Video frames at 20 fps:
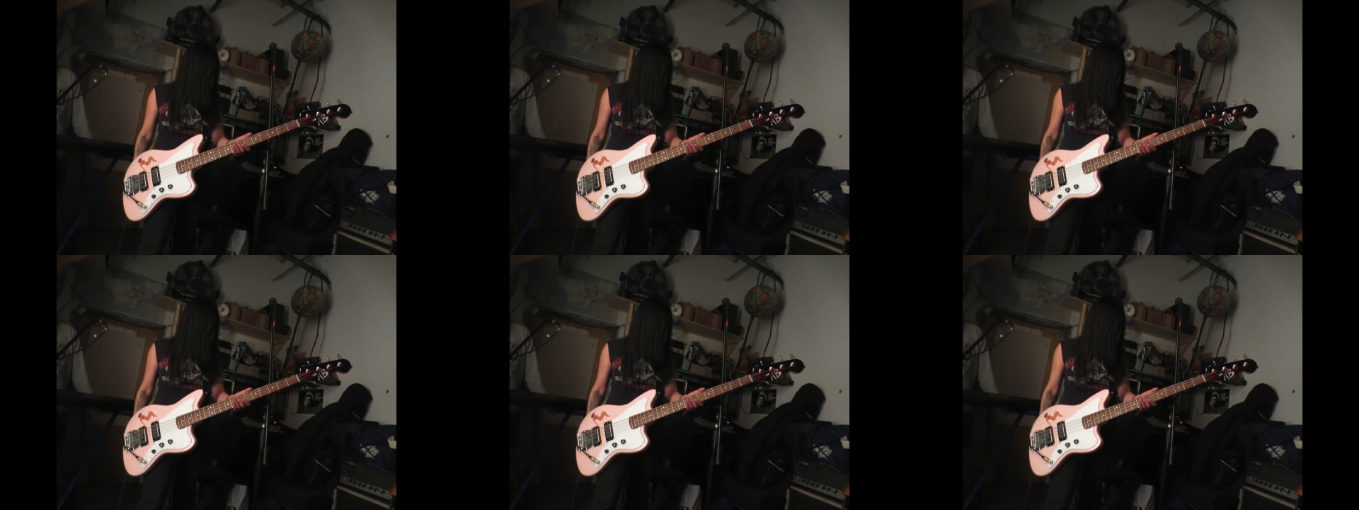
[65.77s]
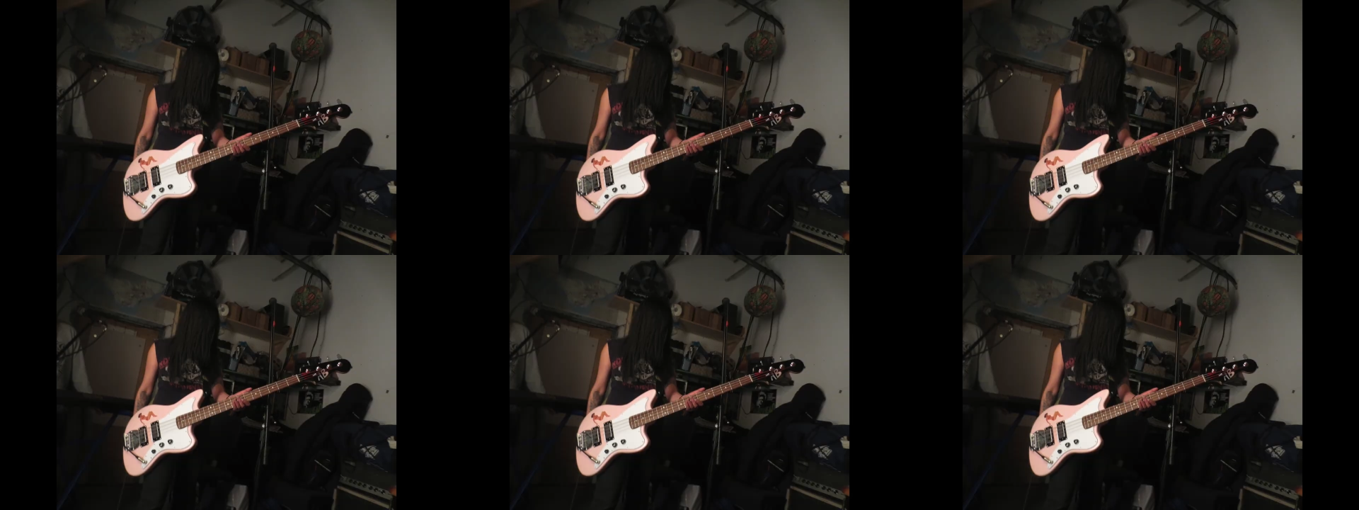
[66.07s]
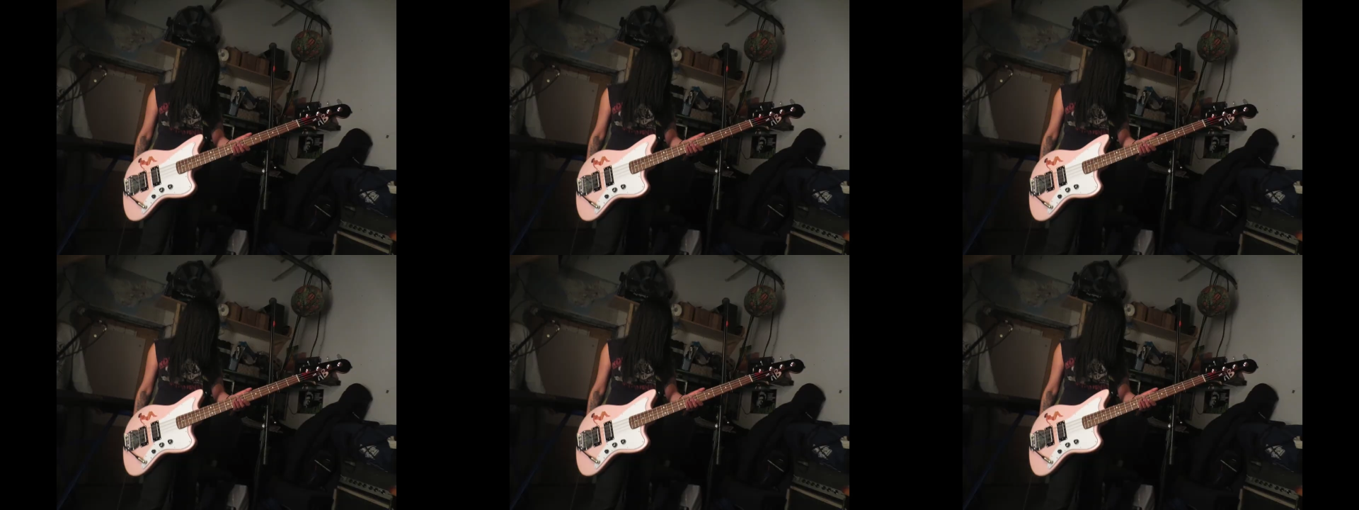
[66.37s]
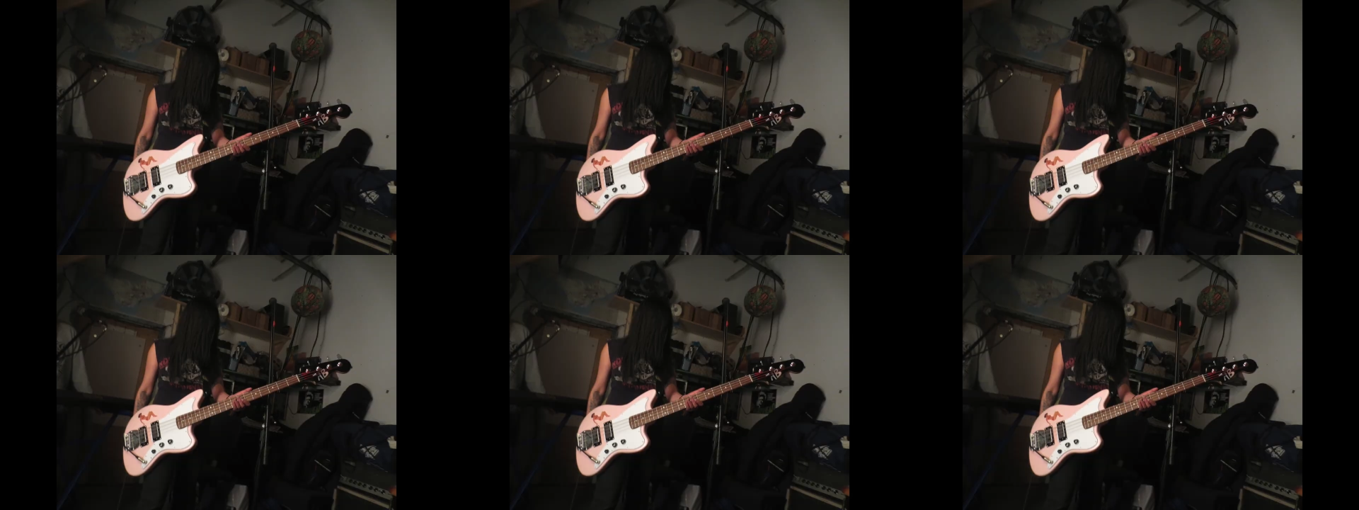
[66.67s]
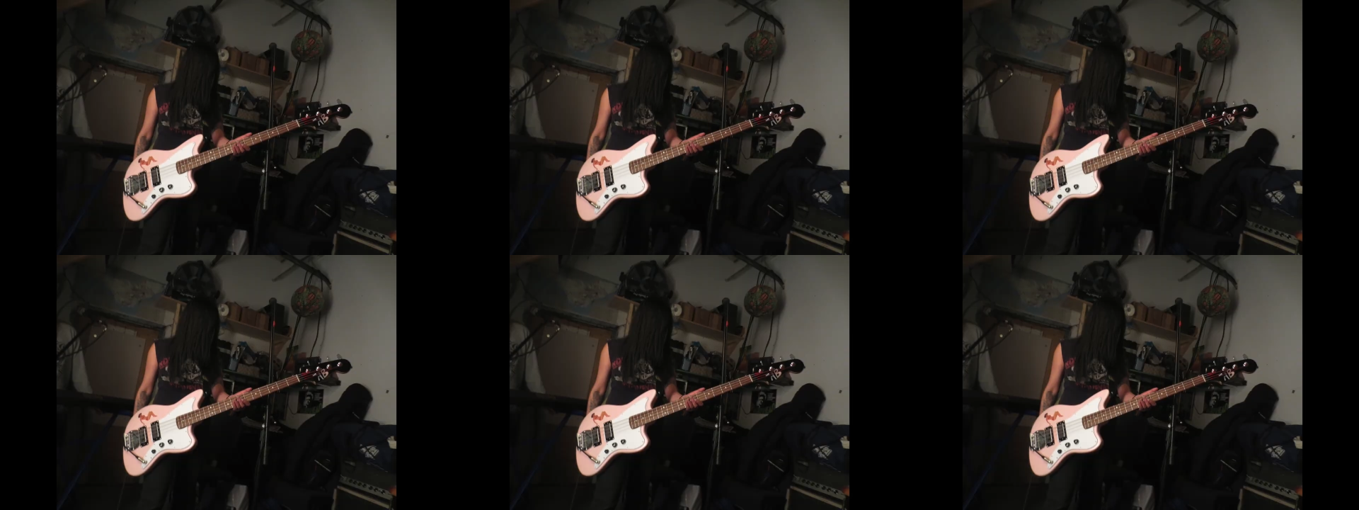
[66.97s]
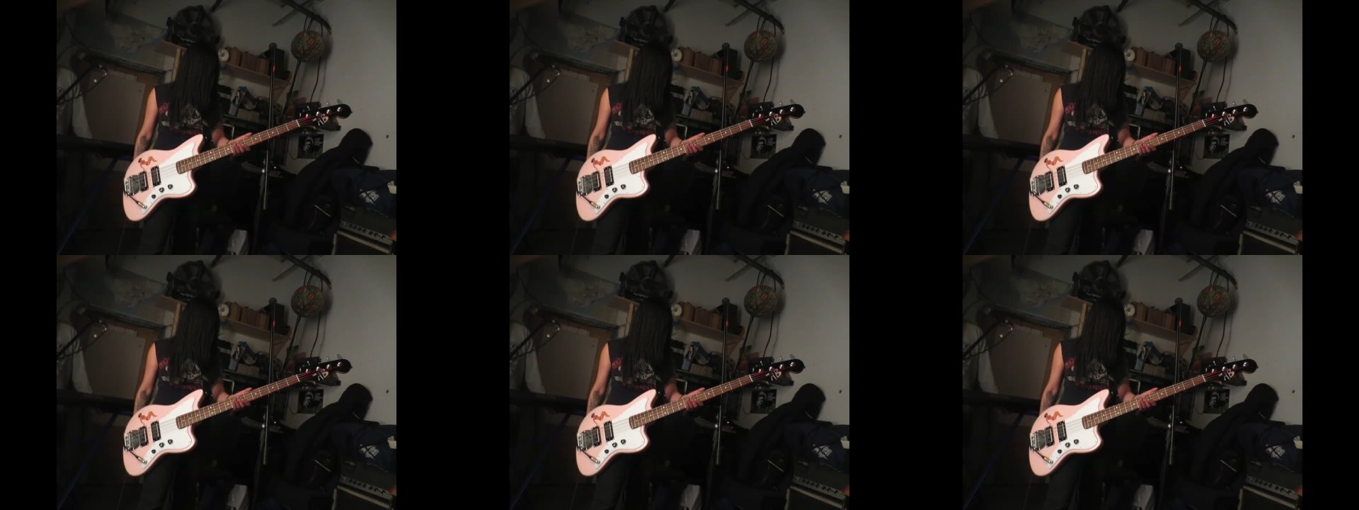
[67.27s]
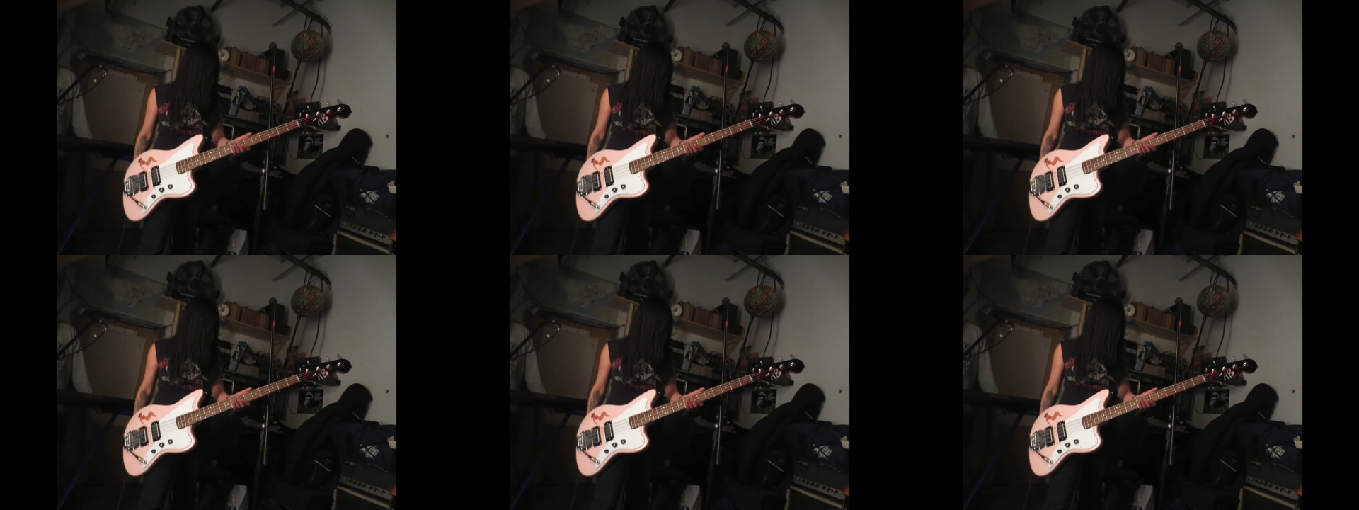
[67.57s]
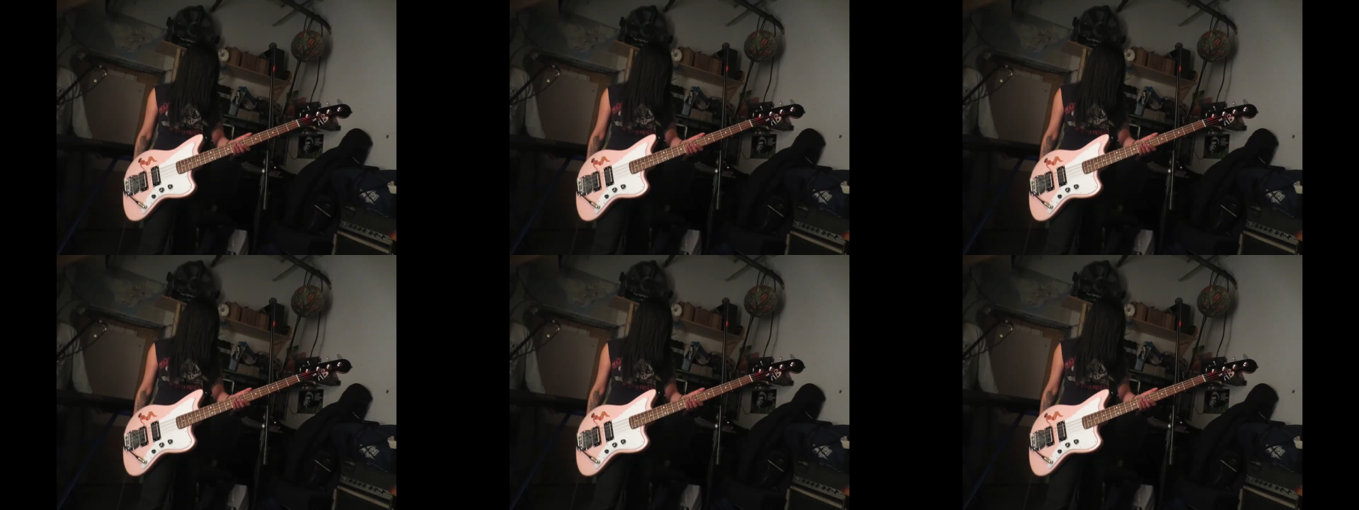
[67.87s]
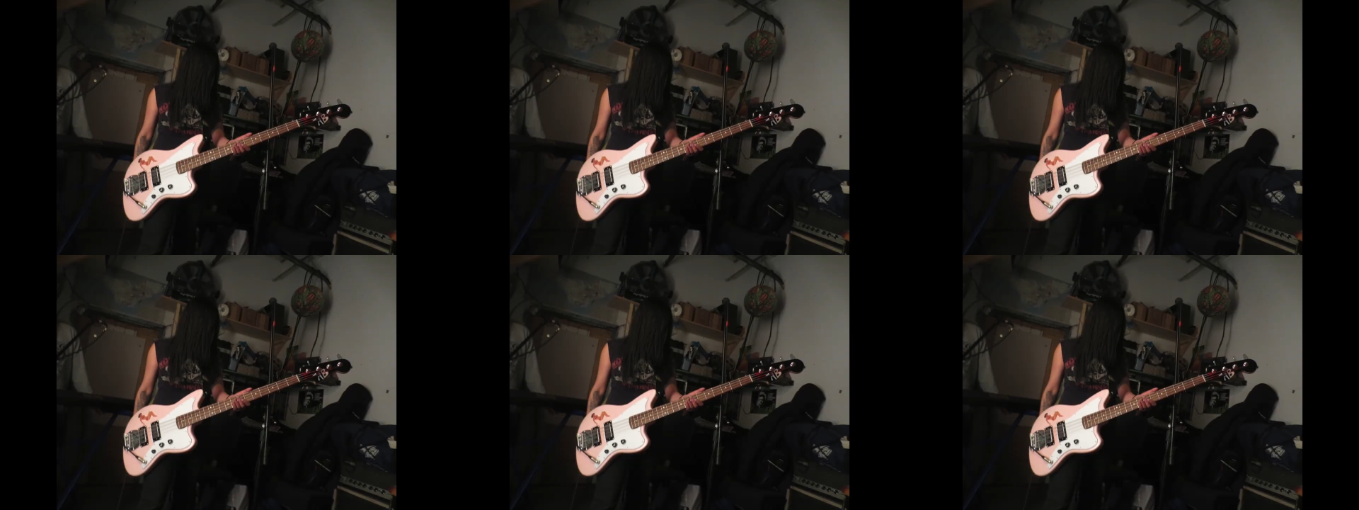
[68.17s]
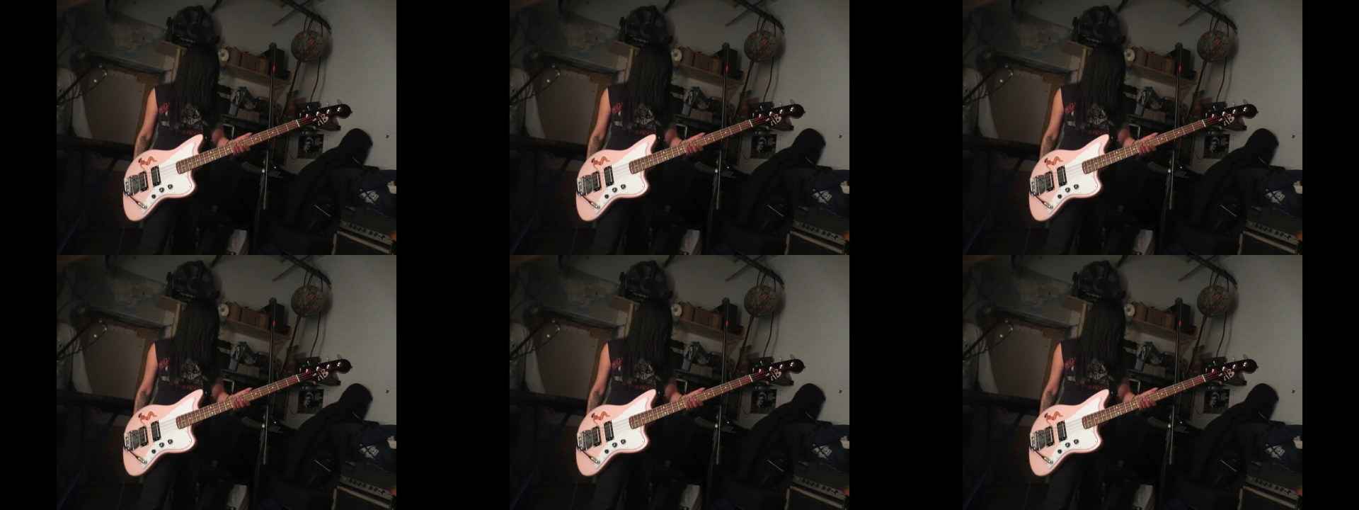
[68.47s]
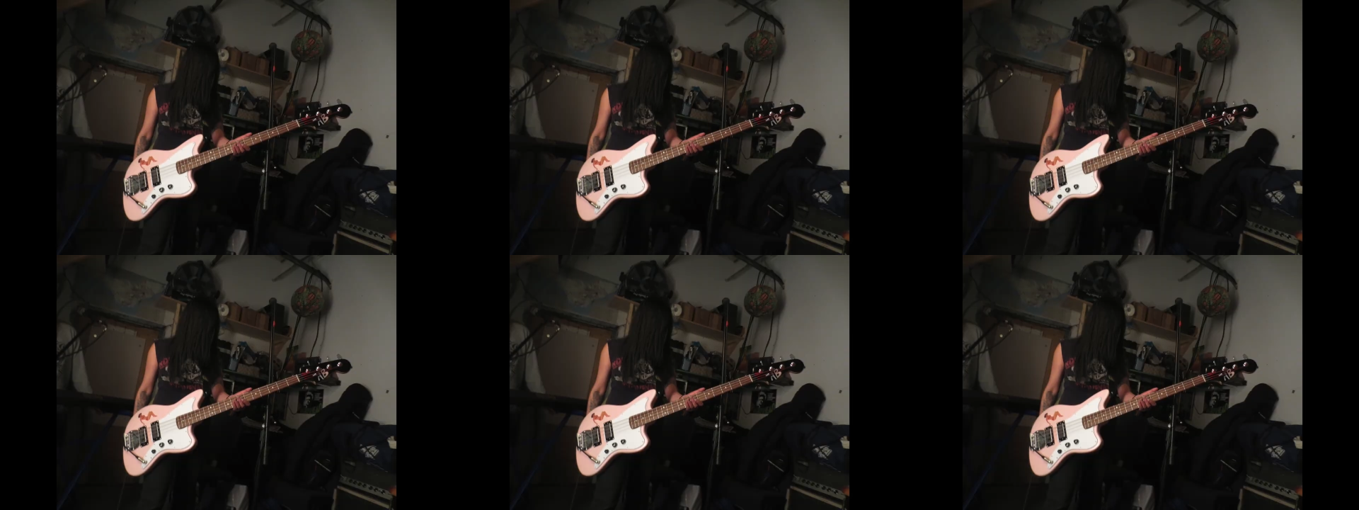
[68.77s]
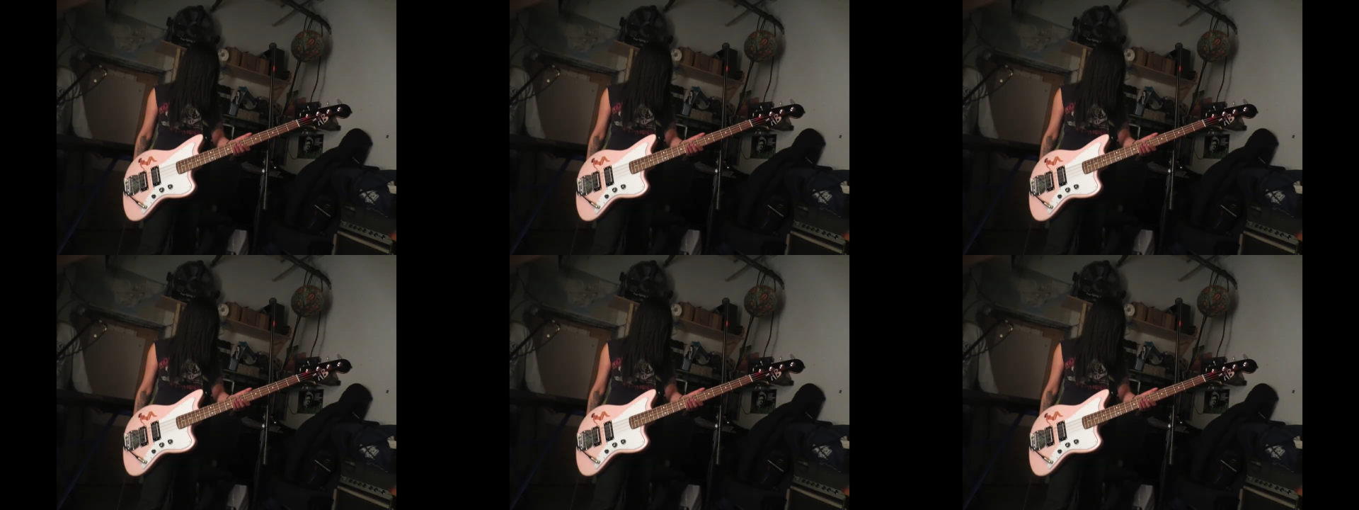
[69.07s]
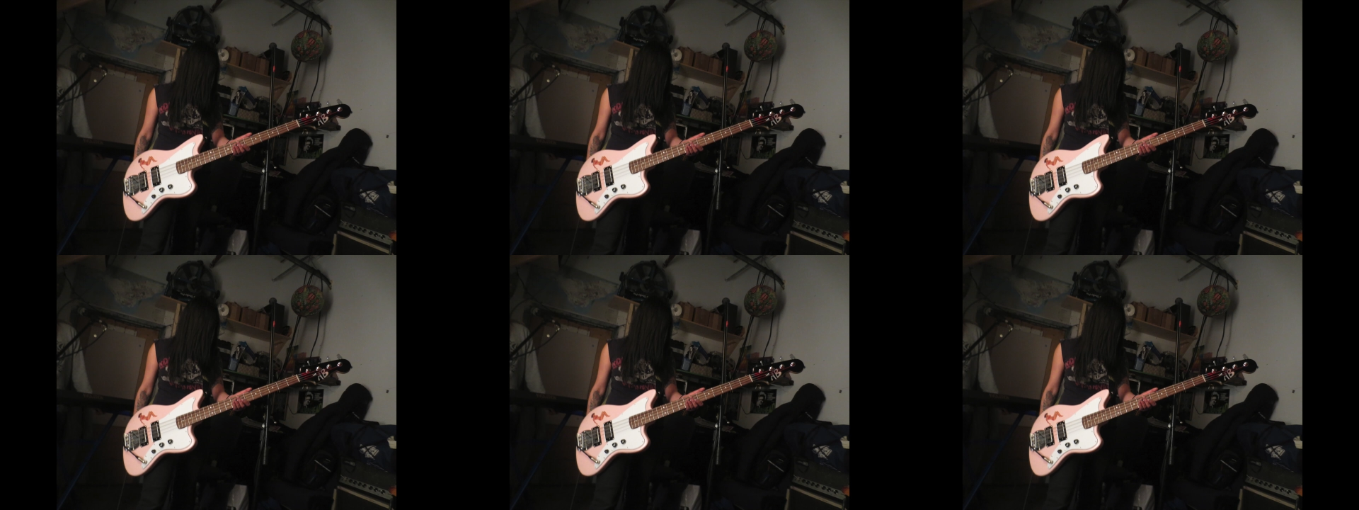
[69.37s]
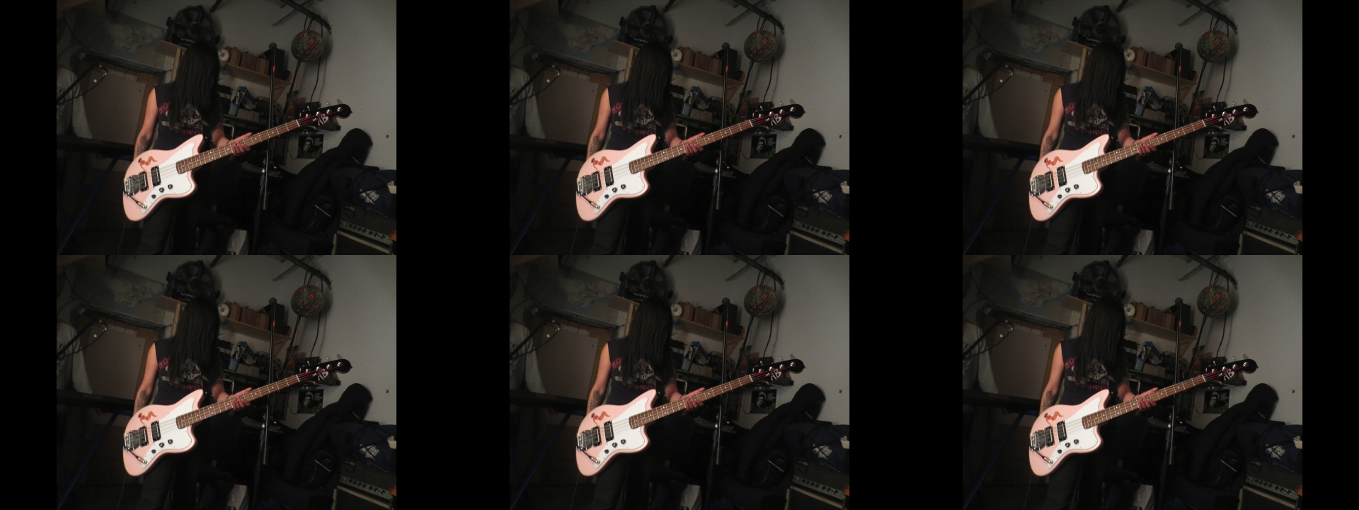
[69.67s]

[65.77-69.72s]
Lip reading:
[unreadable: no face in view]